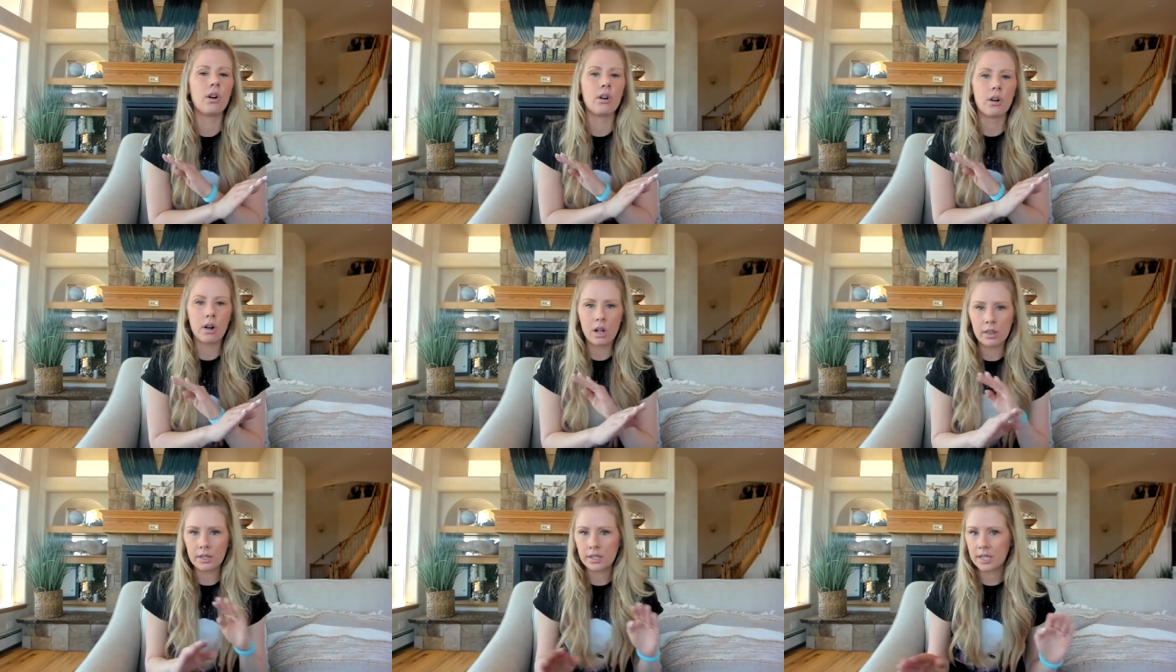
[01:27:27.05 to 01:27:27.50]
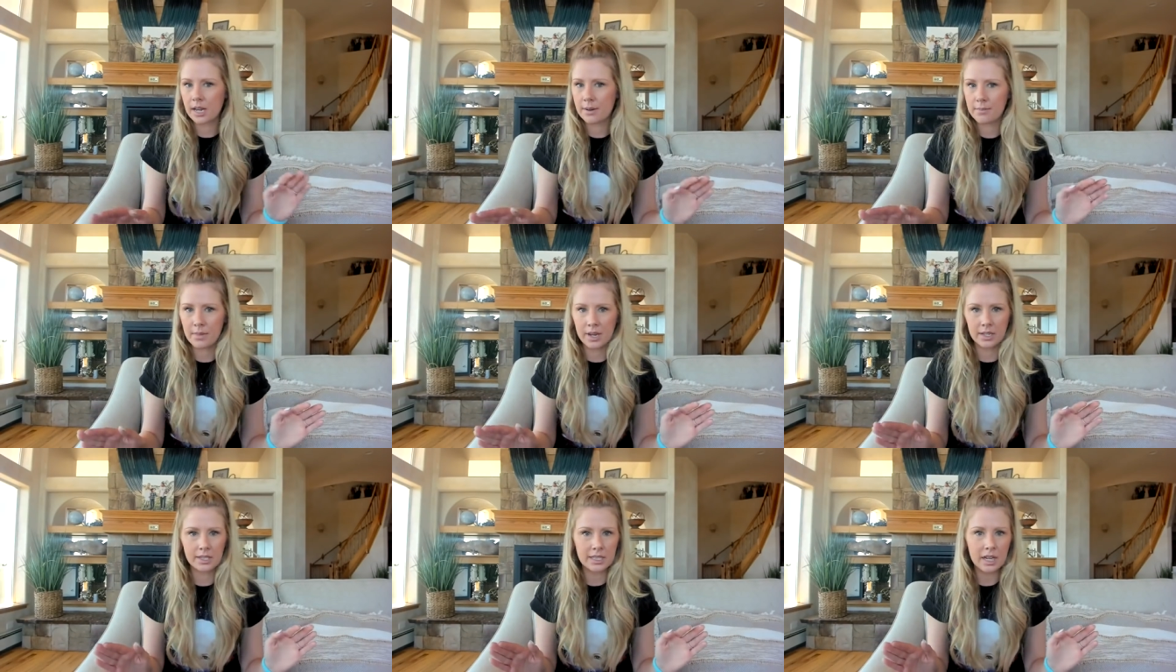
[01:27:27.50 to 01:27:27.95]
all the time
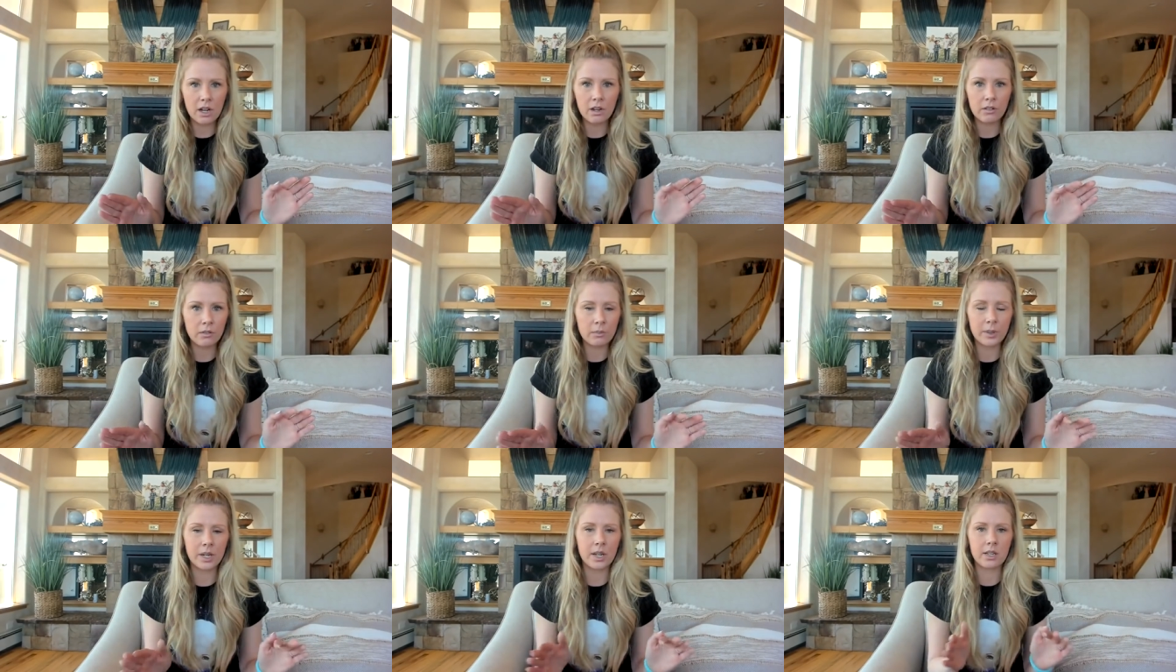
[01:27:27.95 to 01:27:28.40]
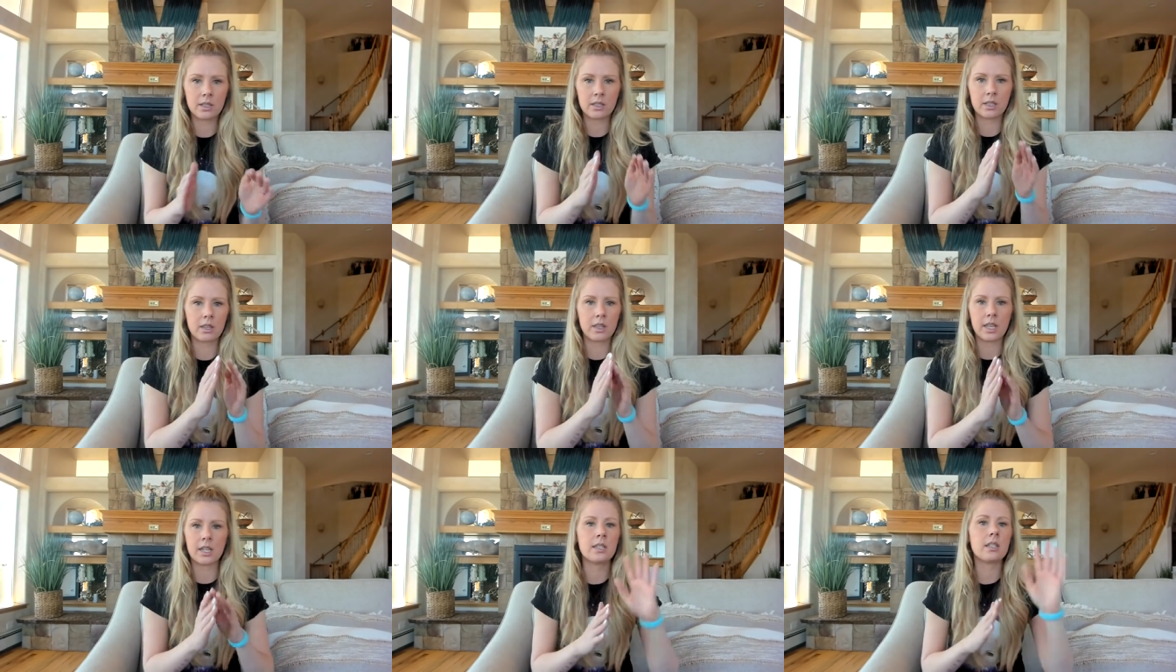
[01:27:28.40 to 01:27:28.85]
myself because
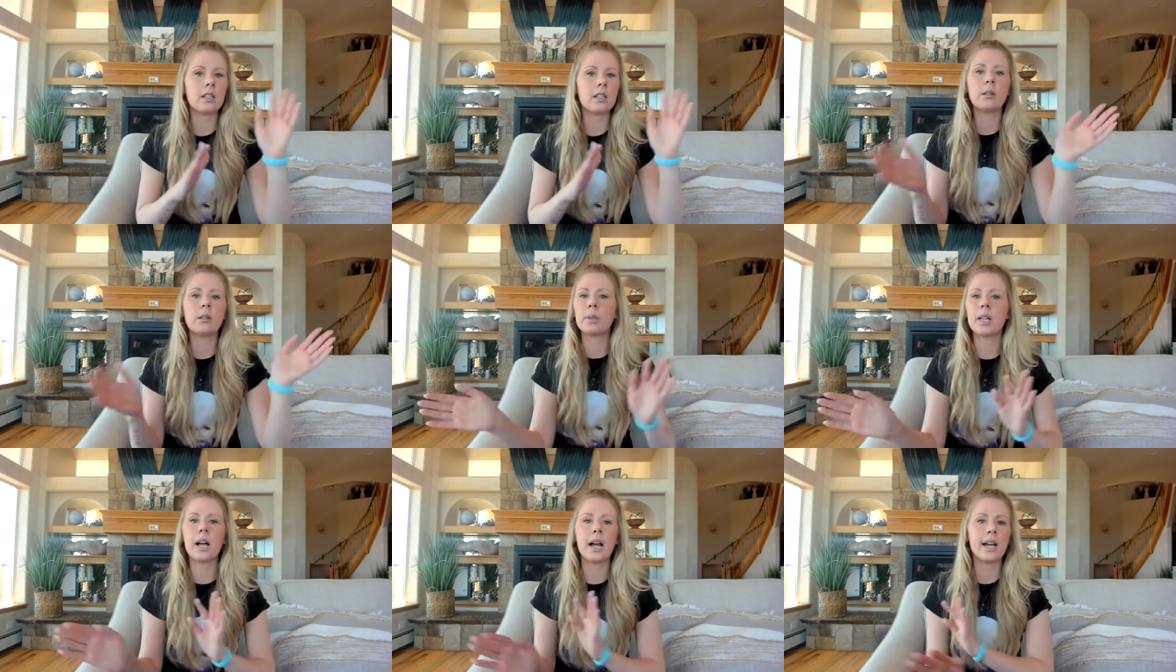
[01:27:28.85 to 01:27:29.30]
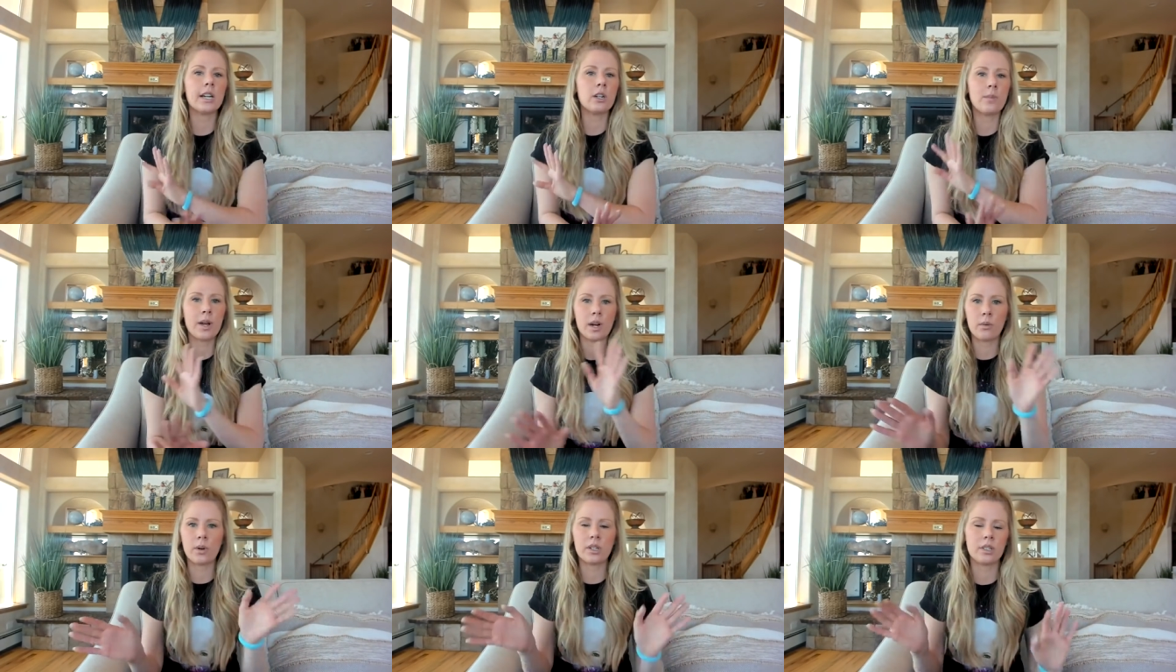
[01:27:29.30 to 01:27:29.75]
they still apply no
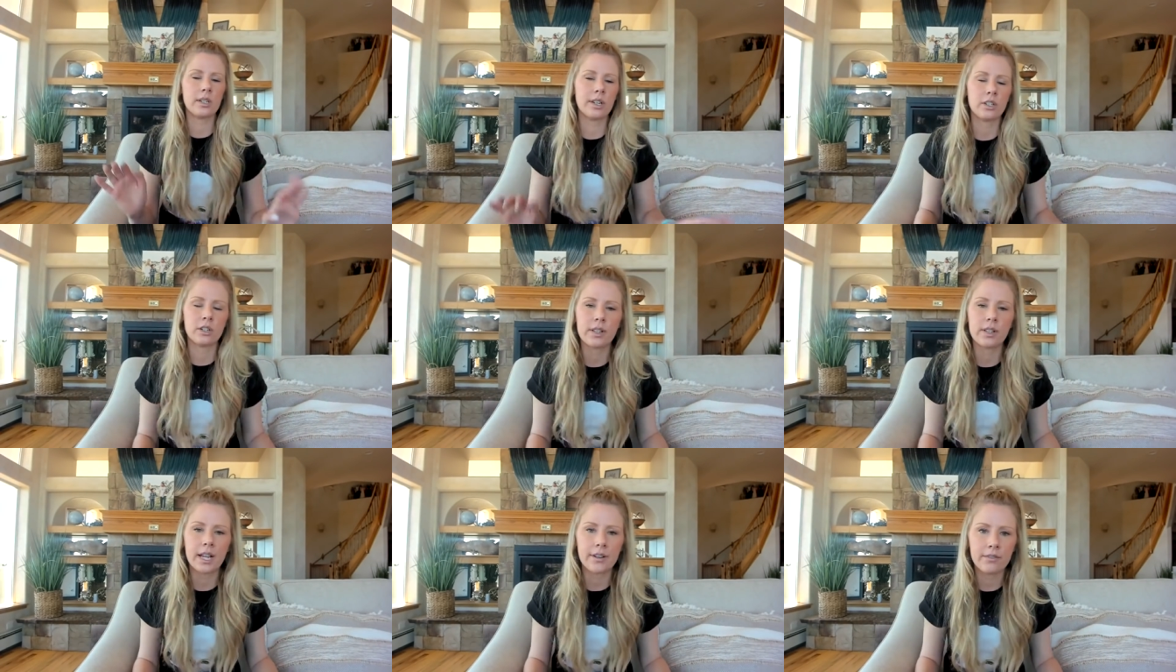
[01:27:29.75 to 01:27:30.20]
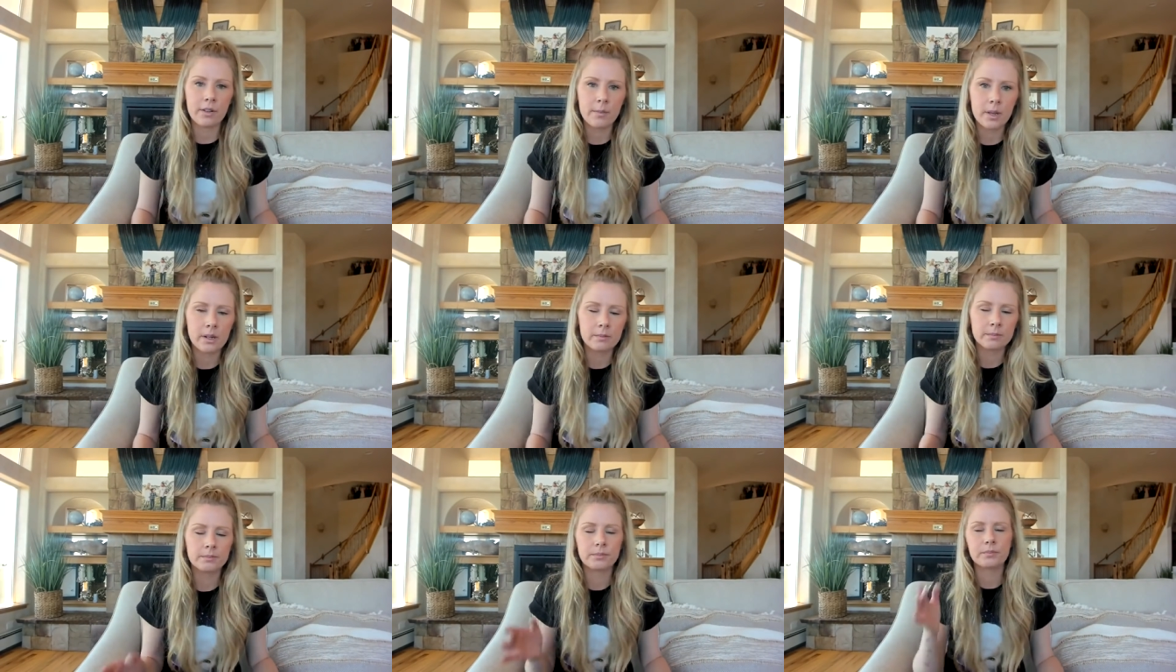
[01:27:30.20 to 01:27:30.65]
matter what stage of life I'm in.